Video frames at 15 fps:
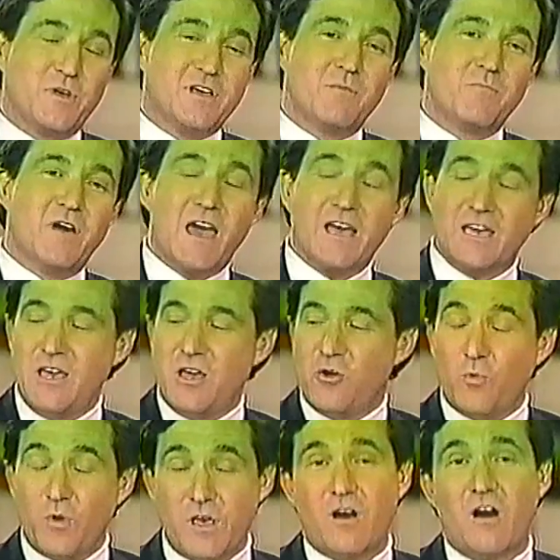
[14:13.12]
come back,
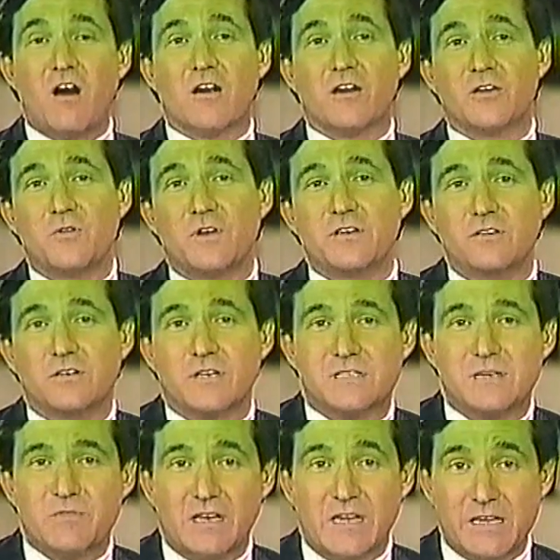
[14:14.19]
we are going to look at
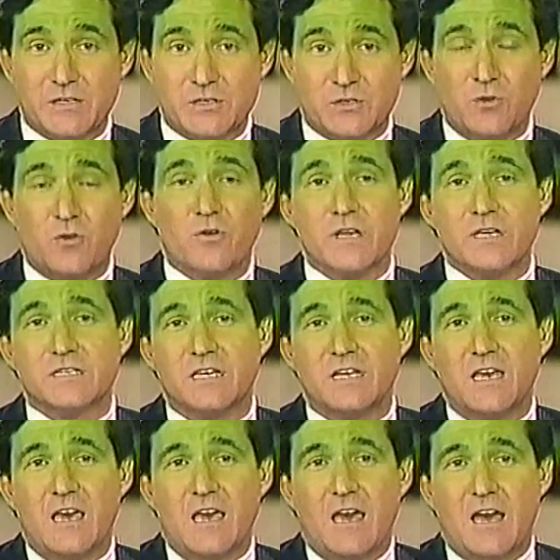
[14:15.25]
some of the latest stories
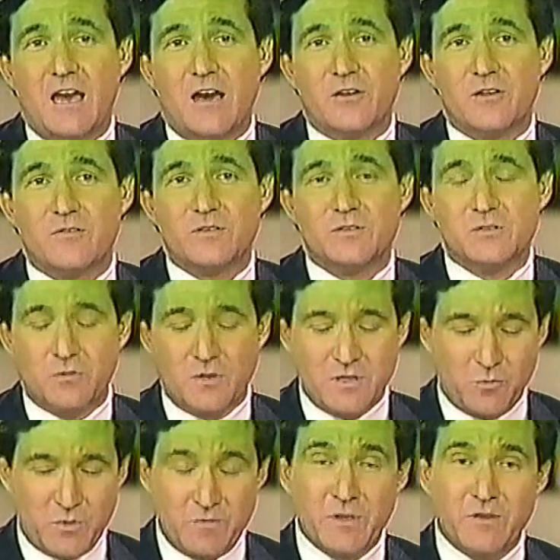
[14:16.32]
out of the story
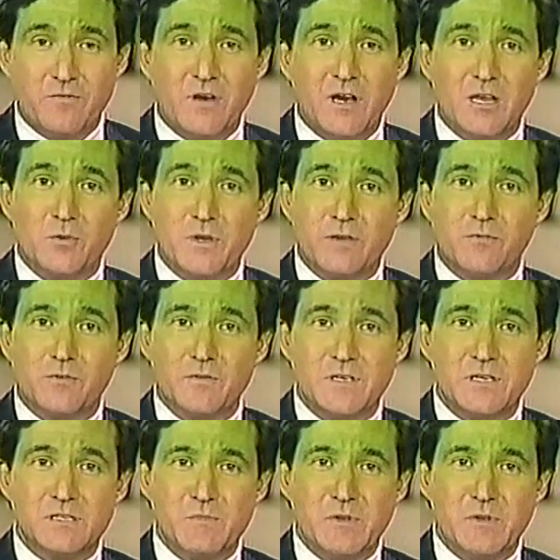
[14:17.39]
that we've been following for
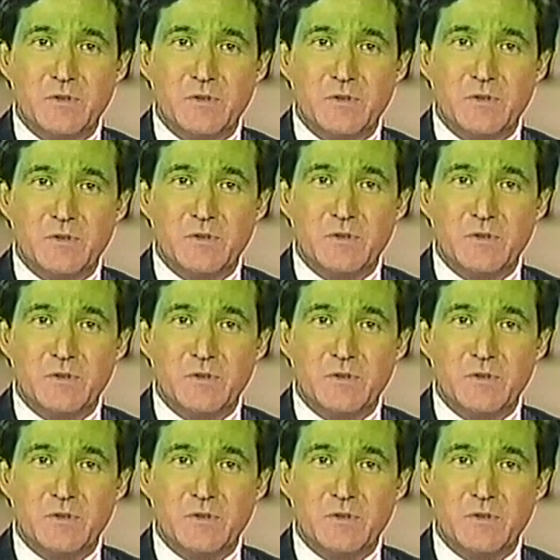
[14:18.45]
these many weeks, the